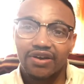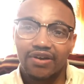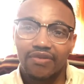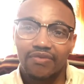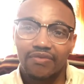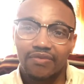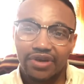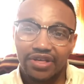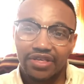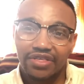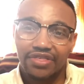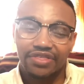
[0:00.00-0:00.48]

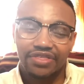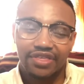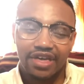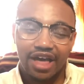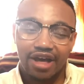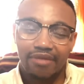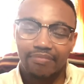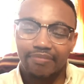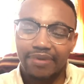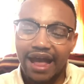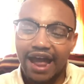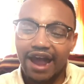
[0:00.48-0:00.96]
with
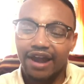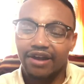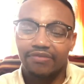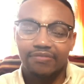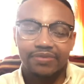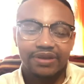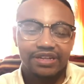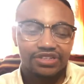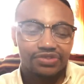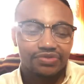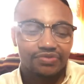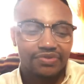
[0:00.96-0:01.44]
a battle
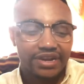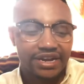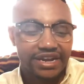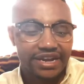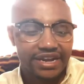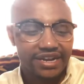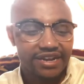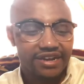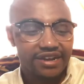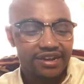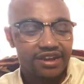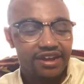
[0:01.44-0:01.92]

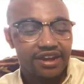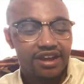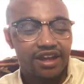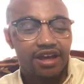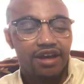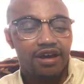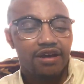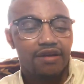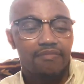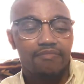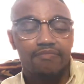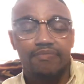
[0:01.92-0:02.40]
between
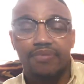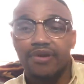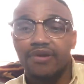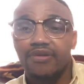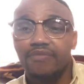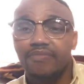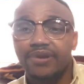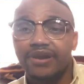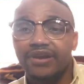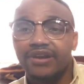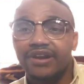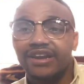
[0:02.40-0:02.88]

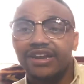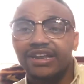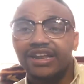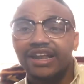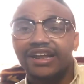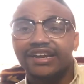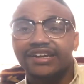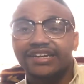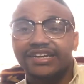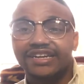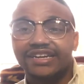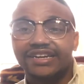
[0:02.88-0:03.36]
Burberry
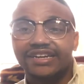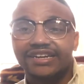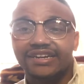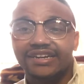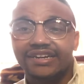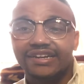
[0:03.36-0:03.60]
London,